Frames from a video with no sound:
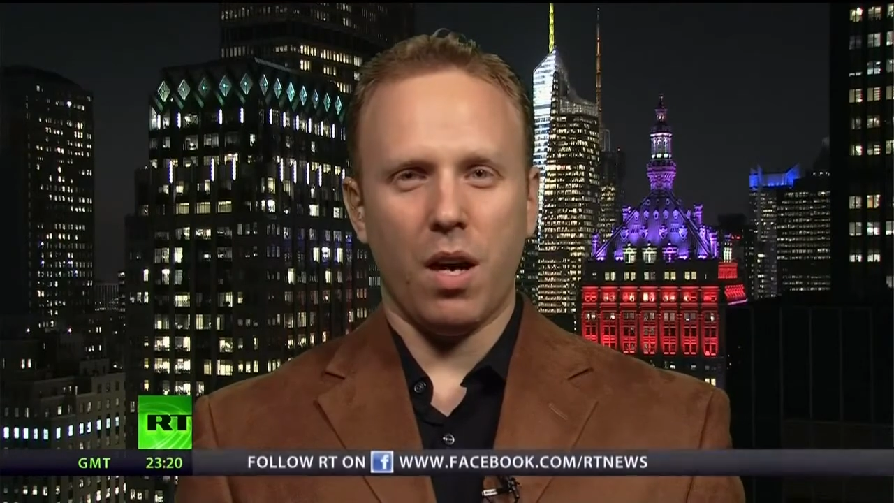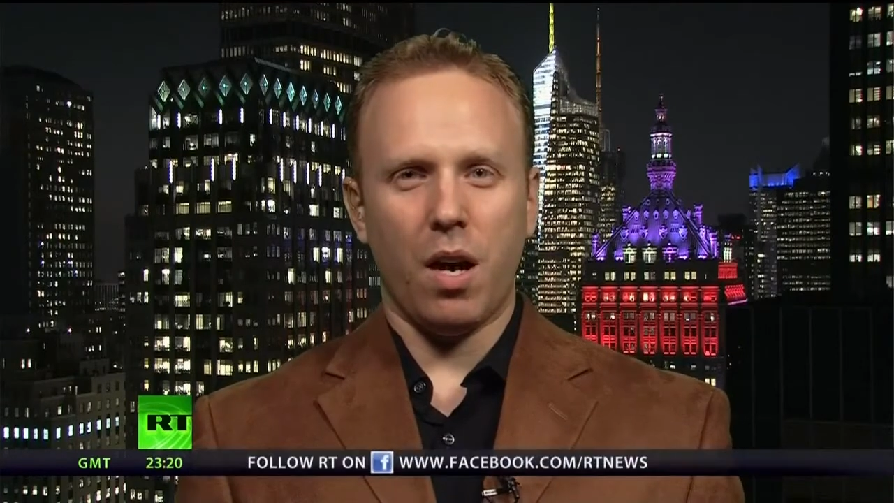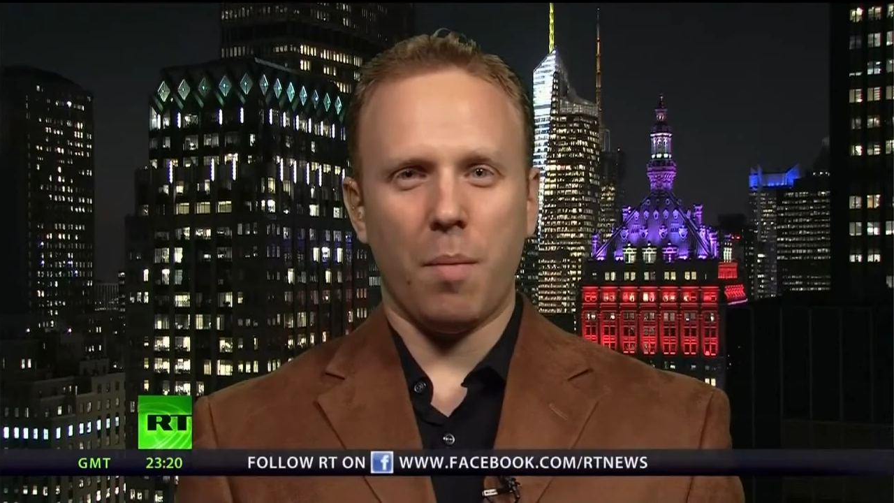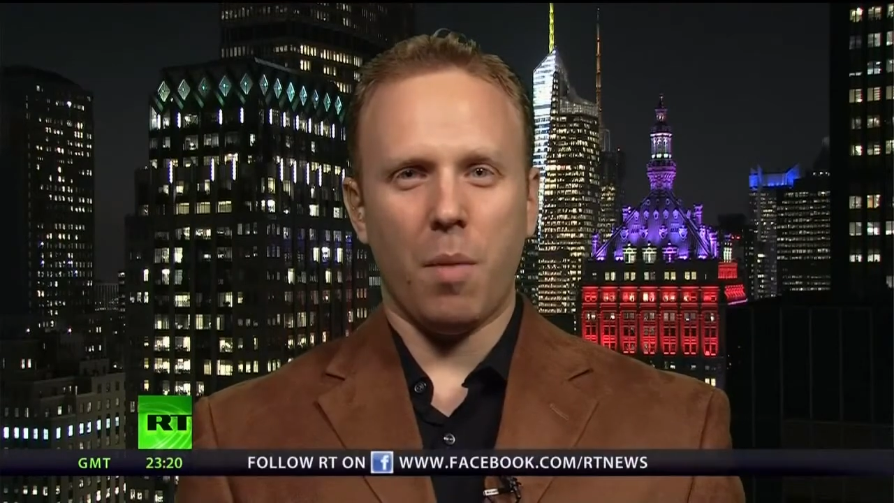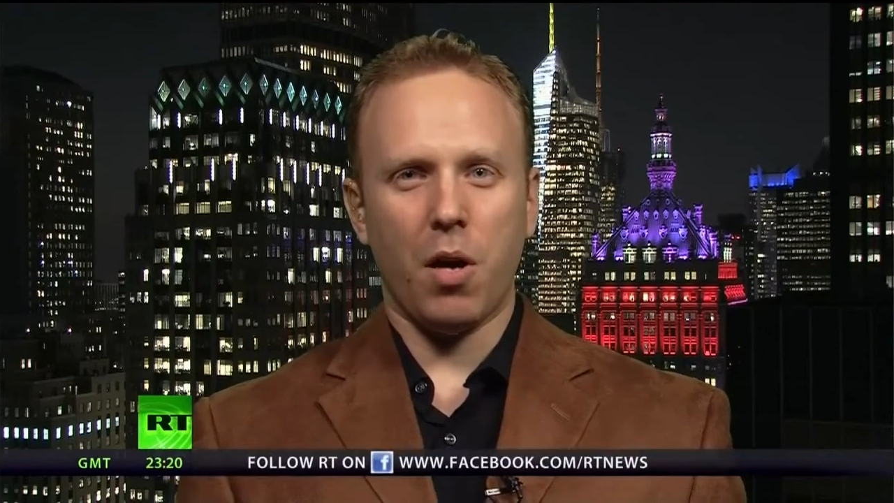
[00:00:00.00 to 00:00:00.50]

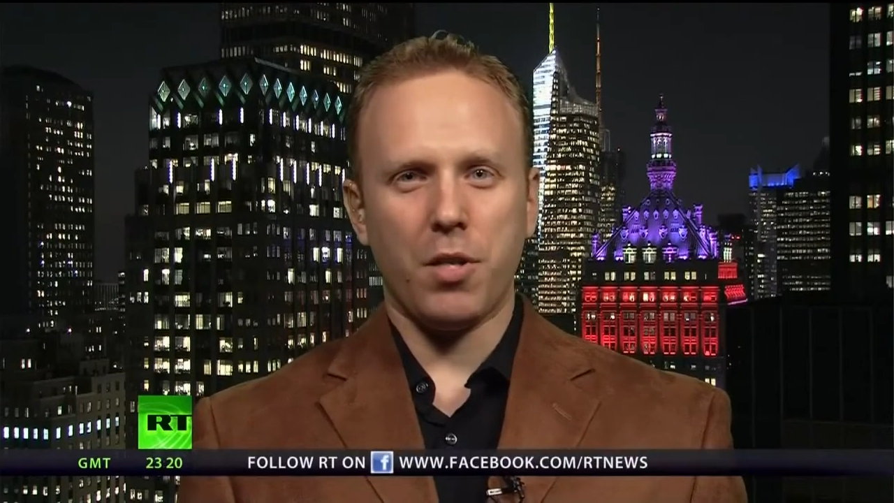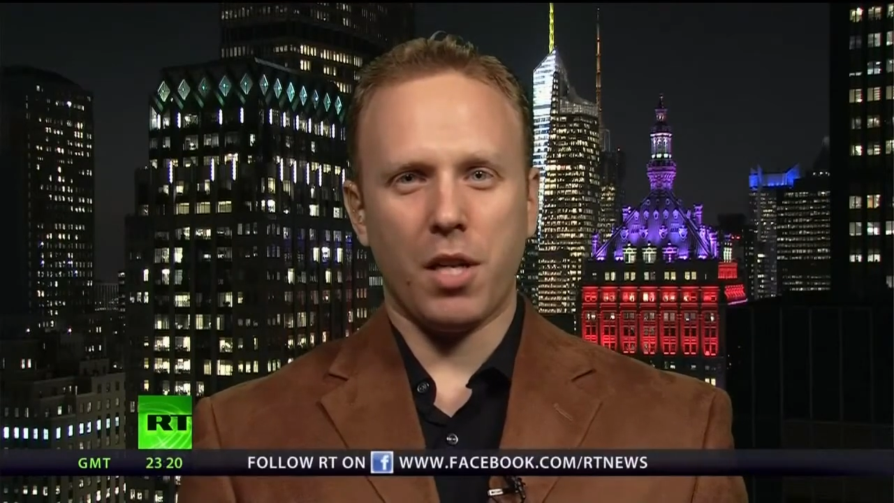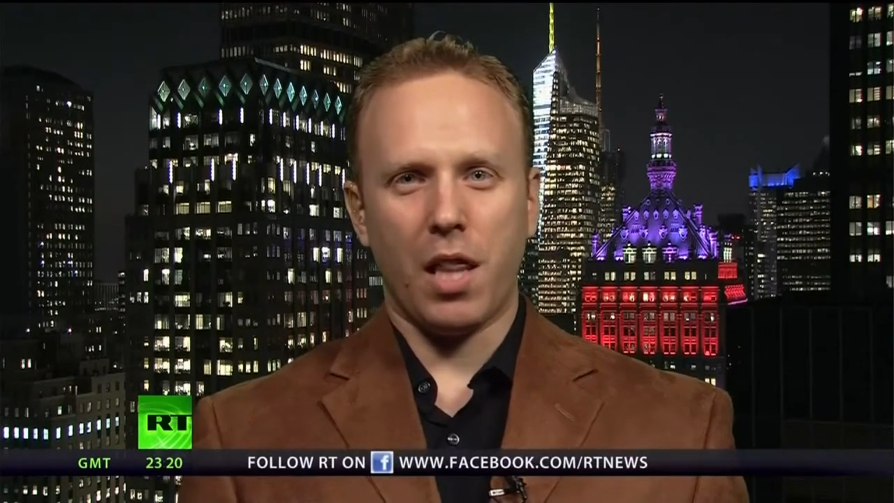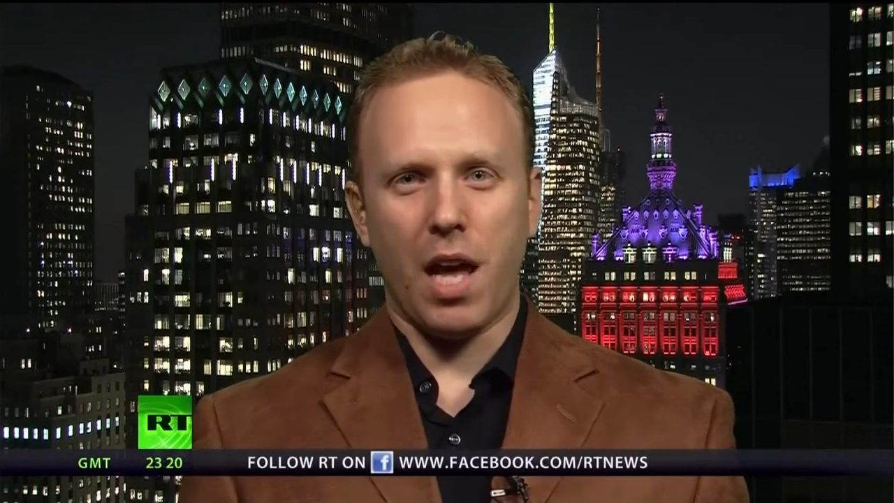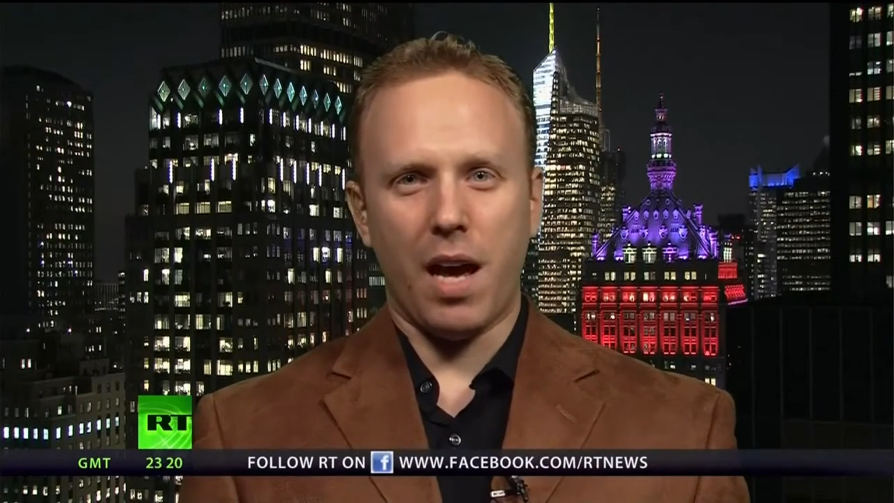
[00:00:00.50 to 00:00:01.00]

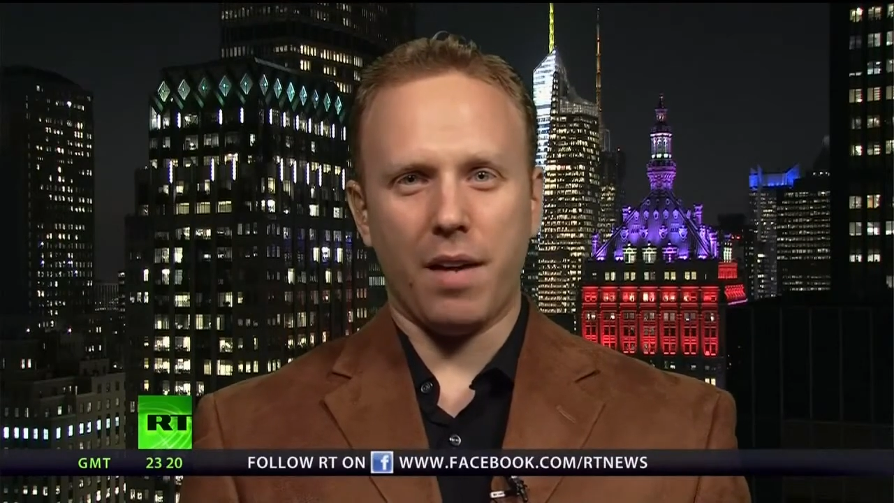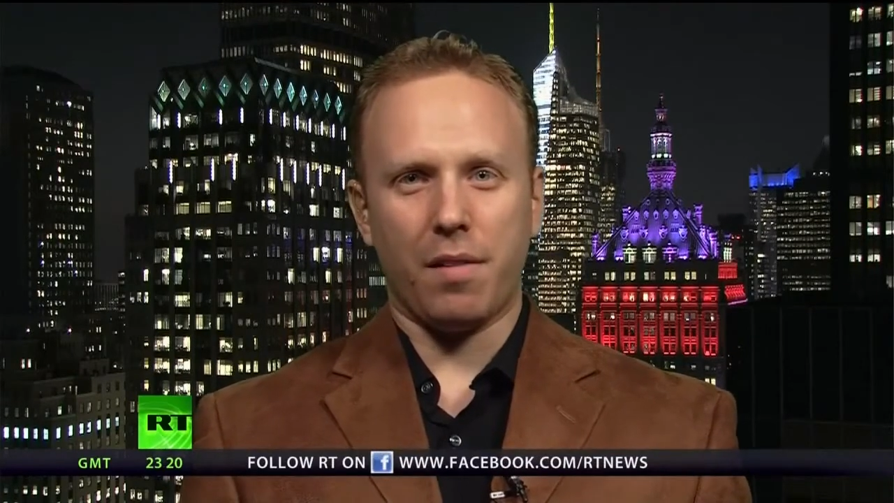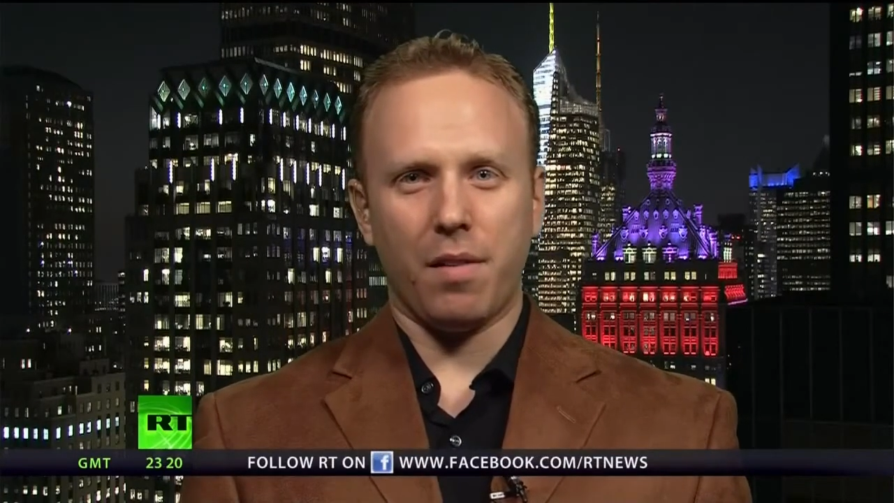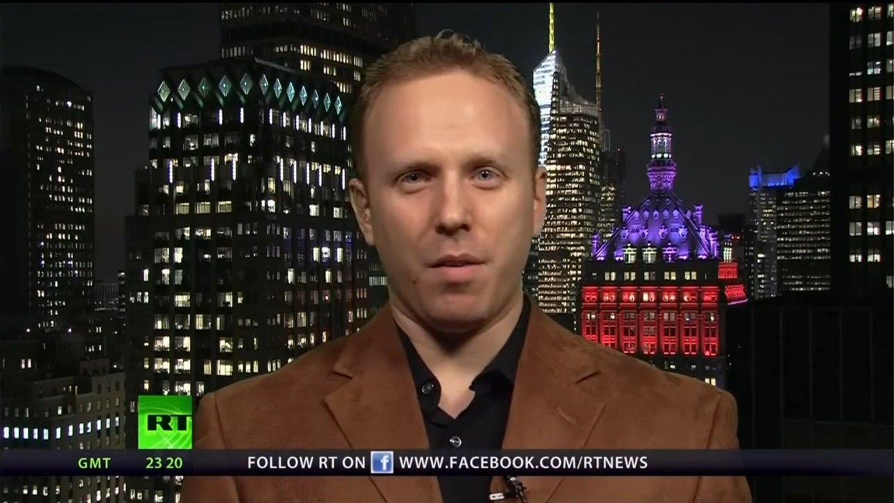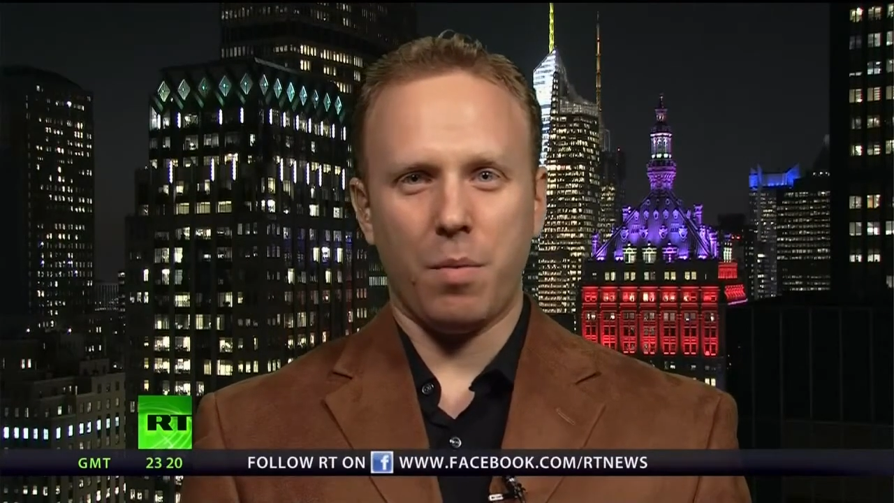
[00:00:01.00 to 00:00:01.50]
marginalize